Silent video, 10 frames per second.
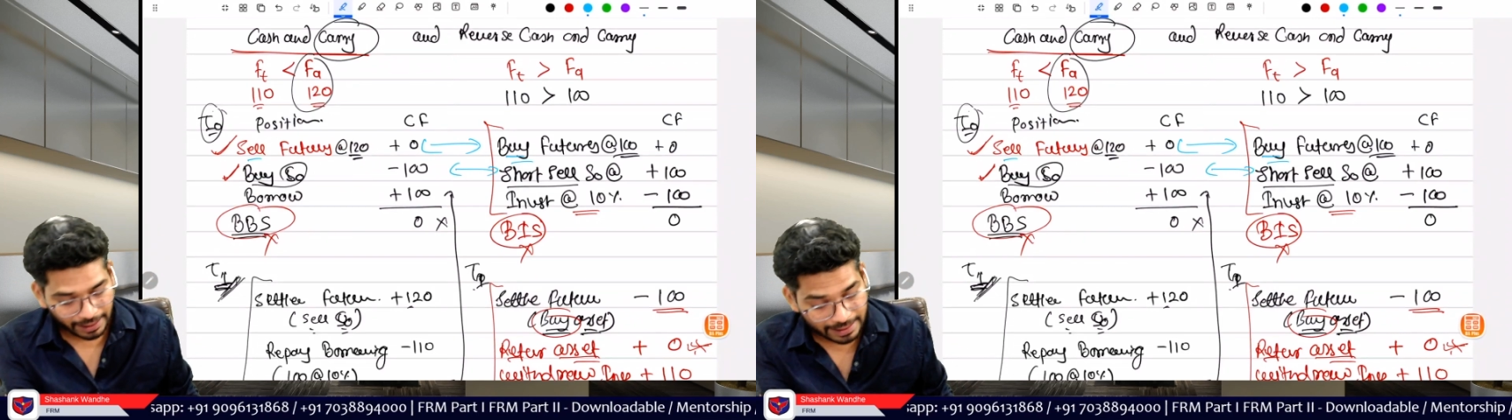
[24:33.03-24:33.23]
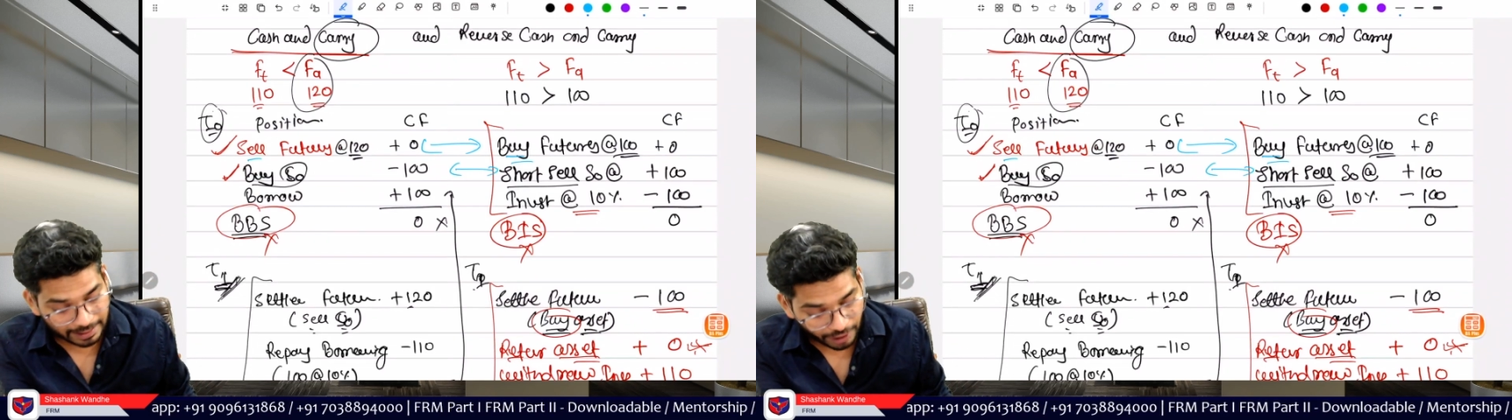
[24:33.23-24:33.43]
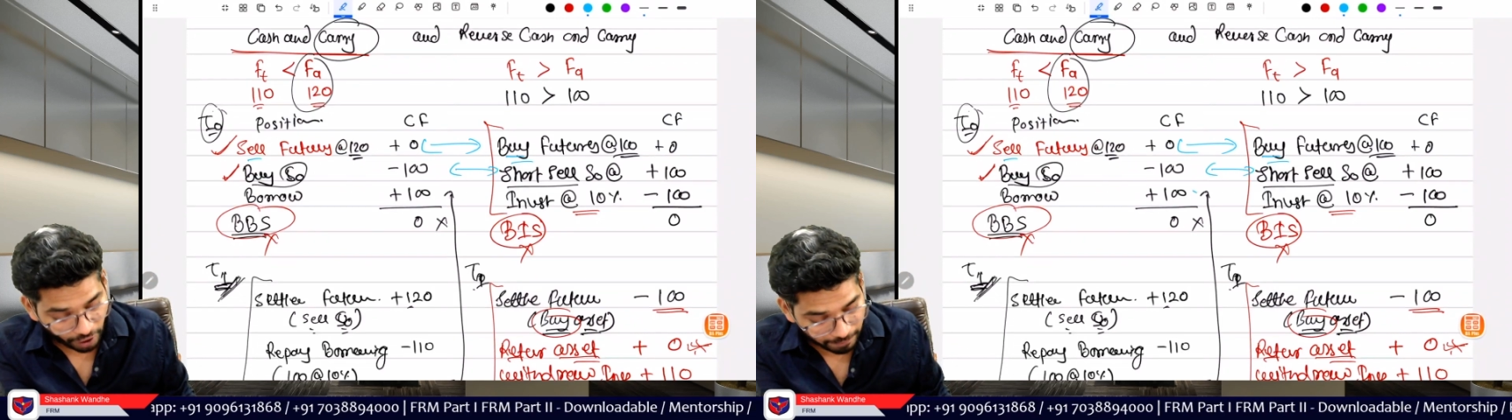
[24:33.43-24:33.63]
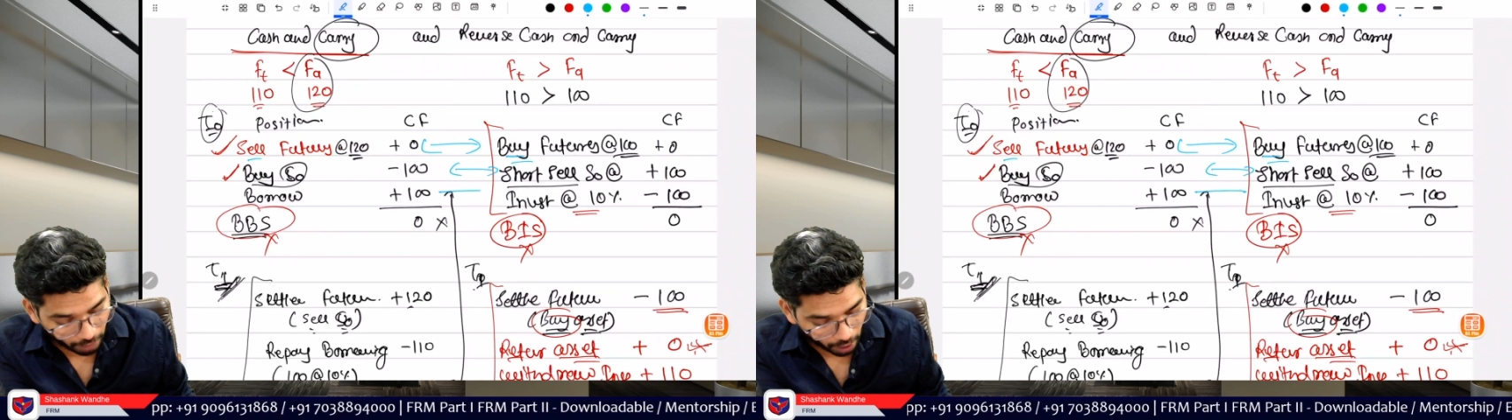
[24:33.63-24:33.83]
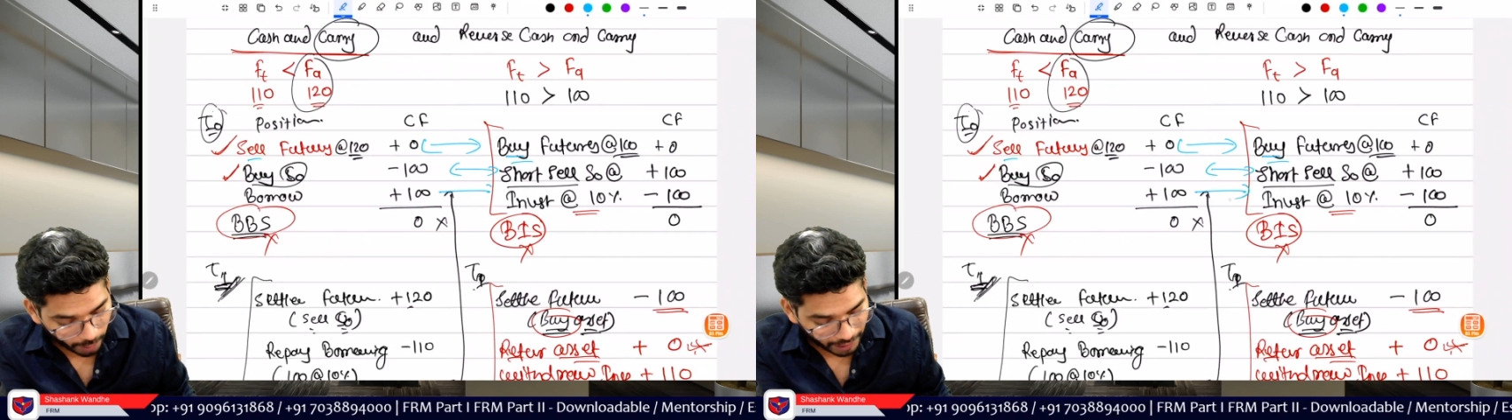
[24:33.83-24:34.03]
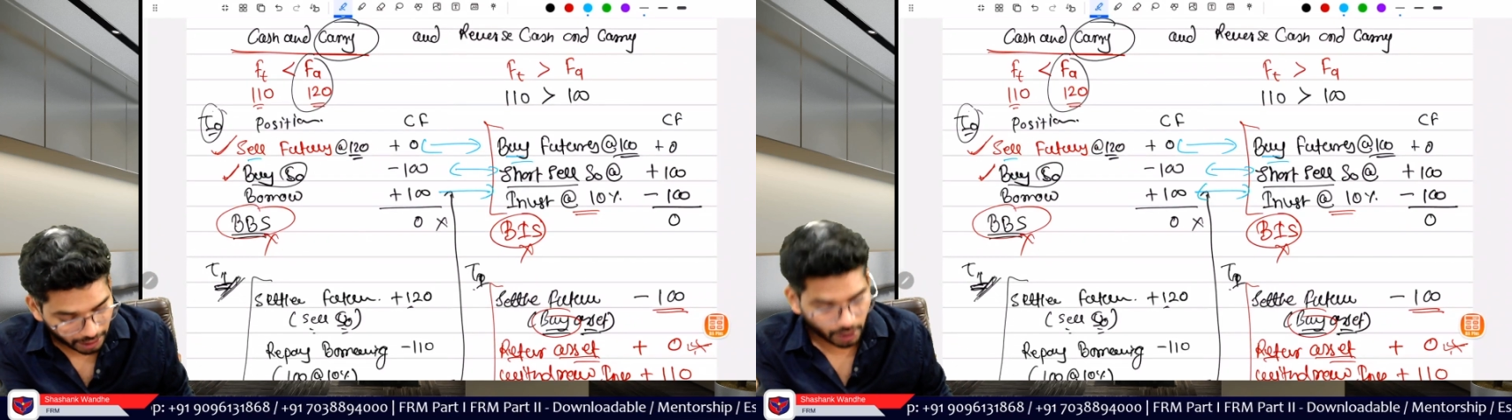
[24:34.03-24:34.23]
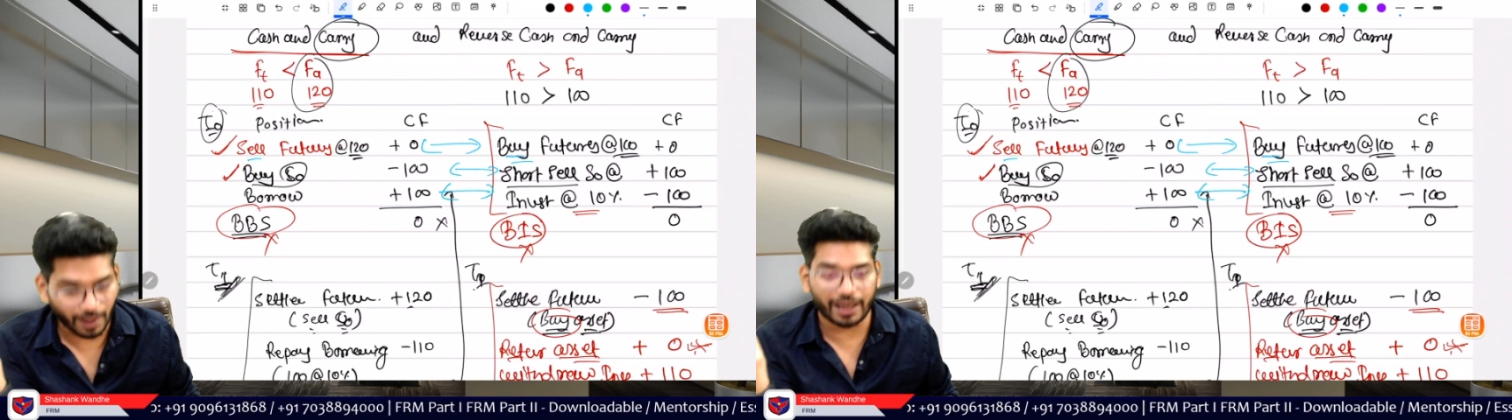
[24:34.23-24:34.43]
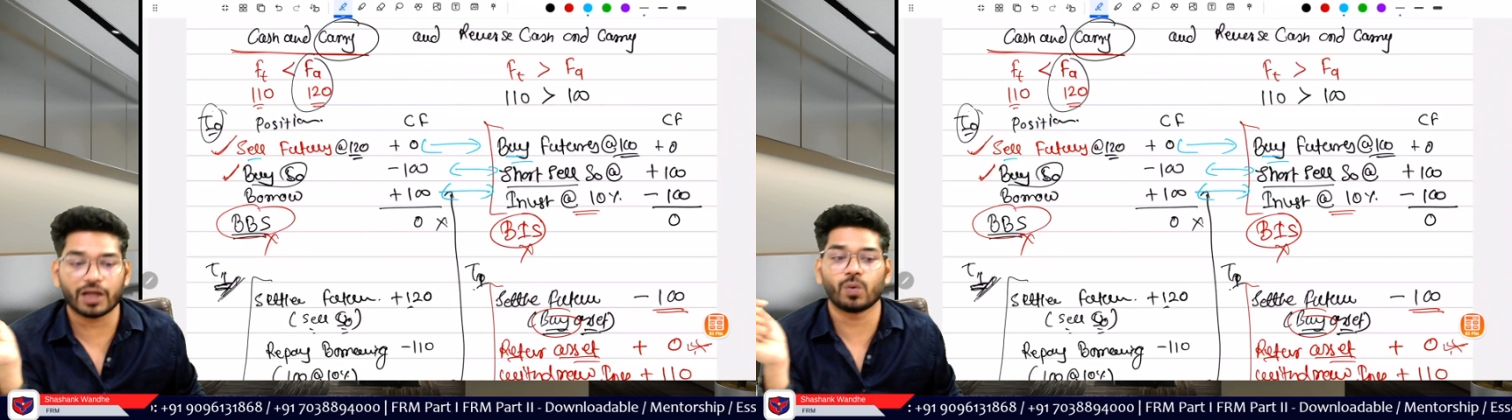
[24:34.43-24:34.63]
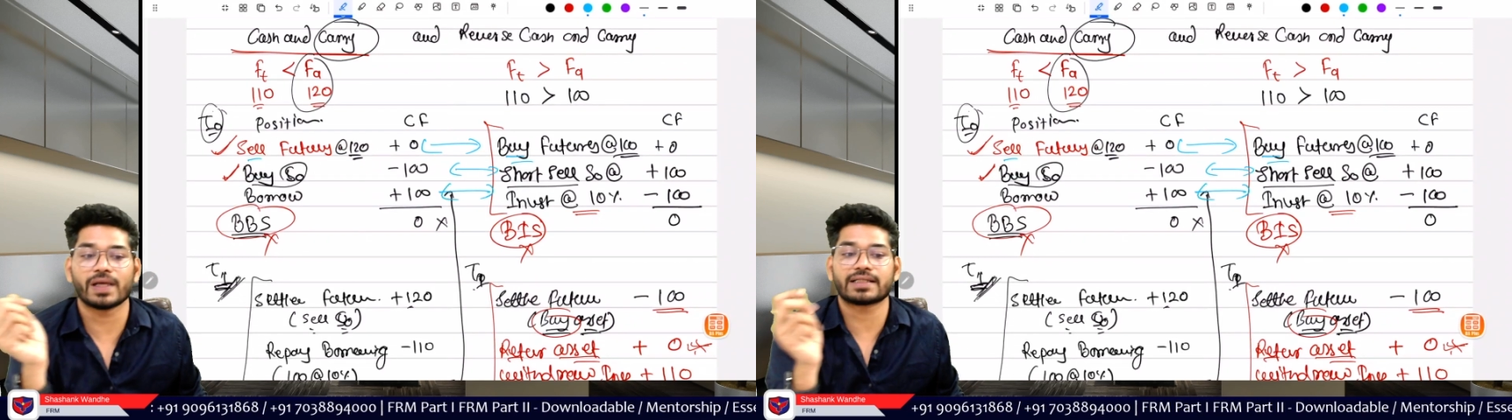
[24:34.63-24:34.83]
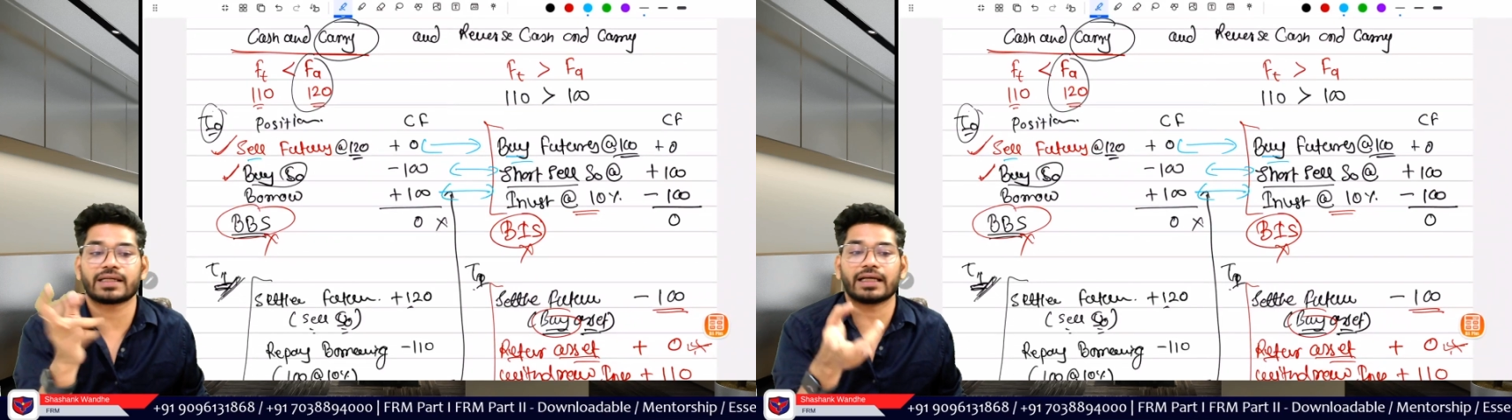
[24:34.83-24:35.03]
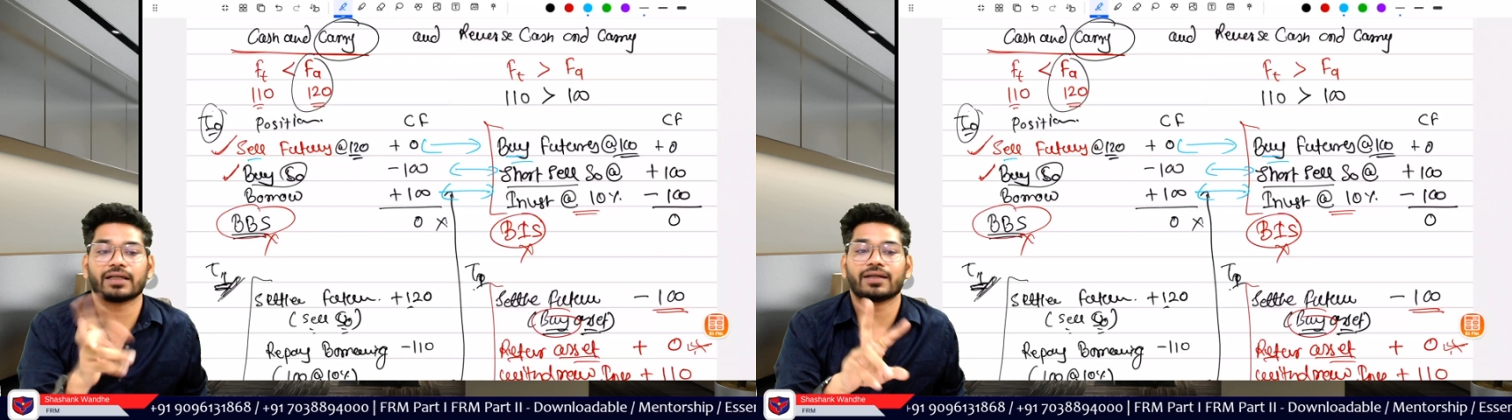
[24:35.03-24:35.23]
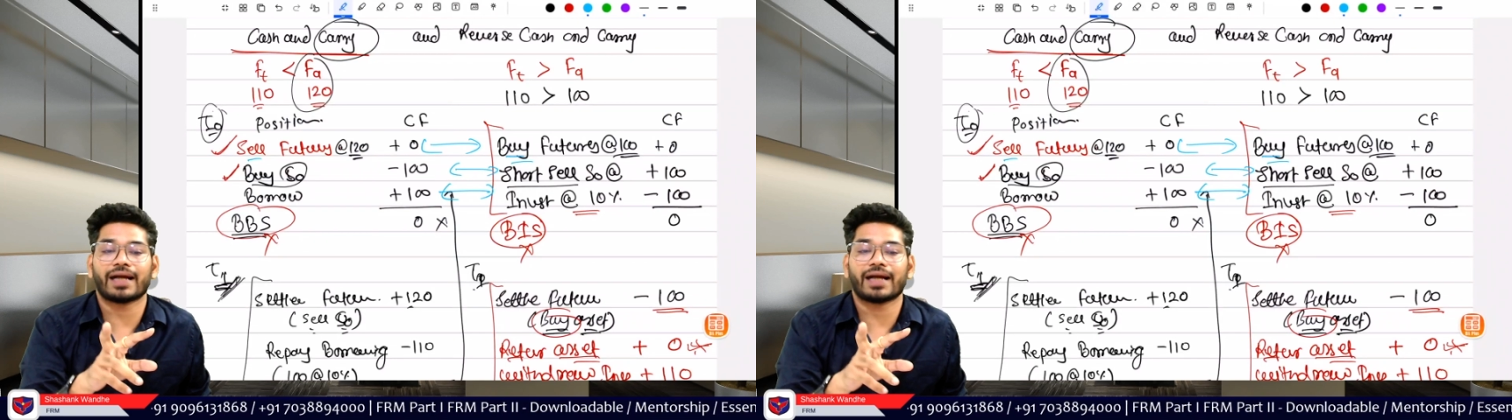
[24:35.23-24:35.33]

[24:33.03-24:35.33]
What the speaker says: Instead of borrowing, you are investing,